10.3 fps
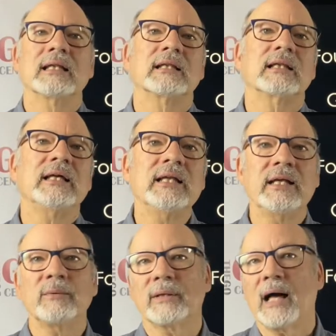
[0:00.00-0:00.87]

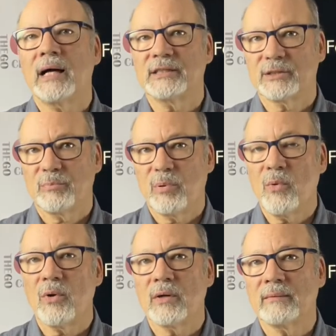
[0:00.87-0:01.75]
leading with high
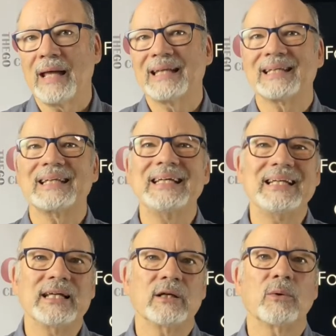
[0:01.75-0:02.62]
support and
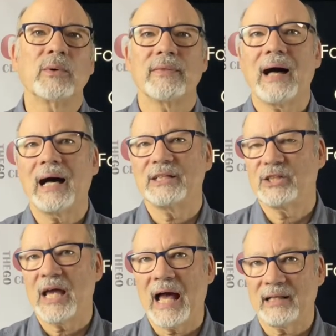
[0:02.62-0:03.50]
leading with high
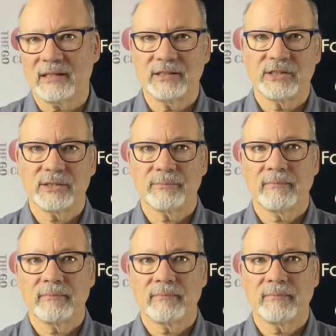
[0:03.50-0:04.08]
challenge.